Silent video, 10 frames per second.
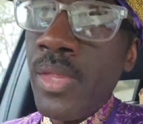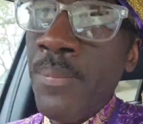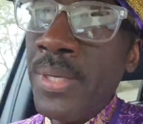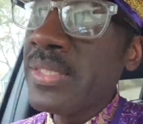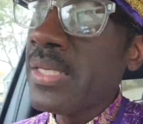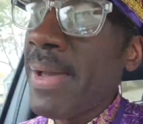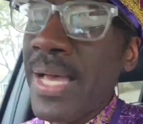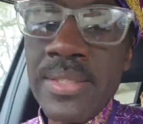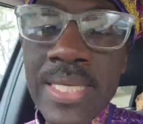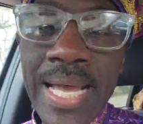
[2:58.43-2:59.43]
because I'm
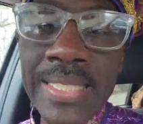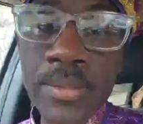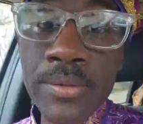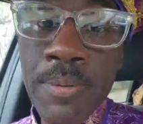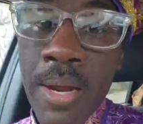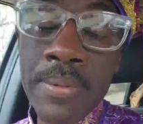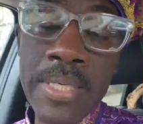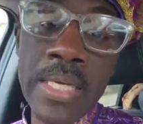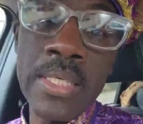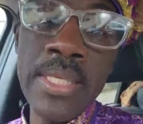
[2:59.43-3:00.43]
outside, so it's probably
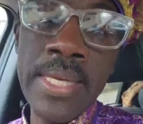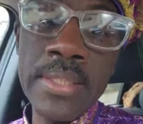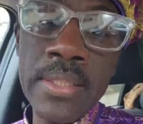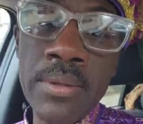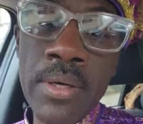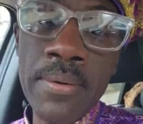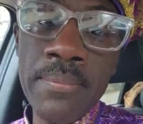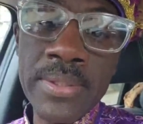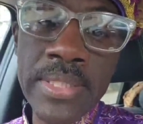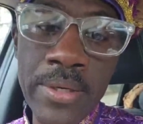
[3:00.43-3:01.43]
not connected
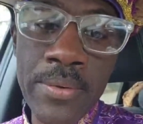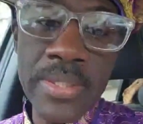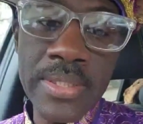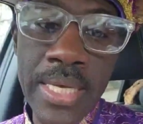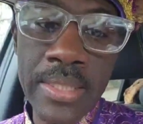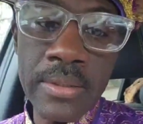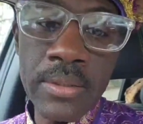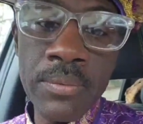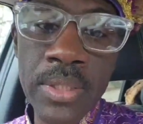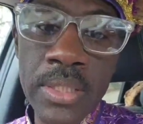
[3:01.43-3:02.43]
once I go inside of the
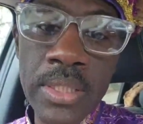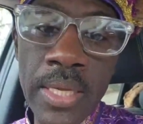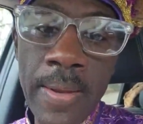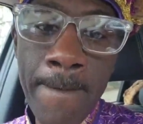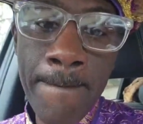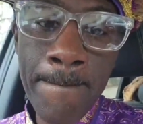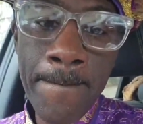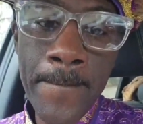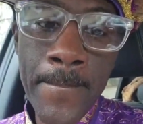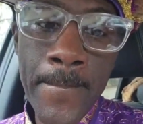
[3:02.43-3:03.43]
reconnect.
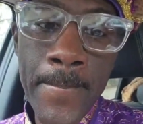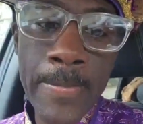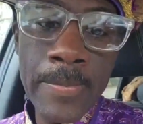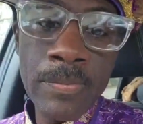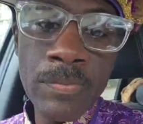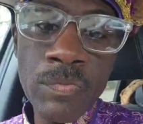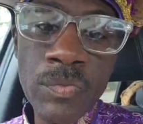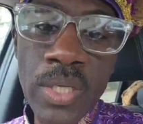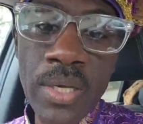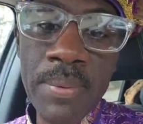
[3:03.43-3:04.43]

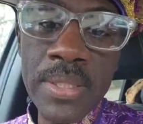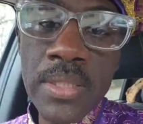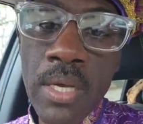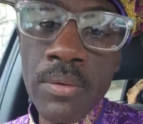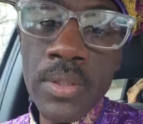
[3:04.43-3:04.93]
Yeah, but it's all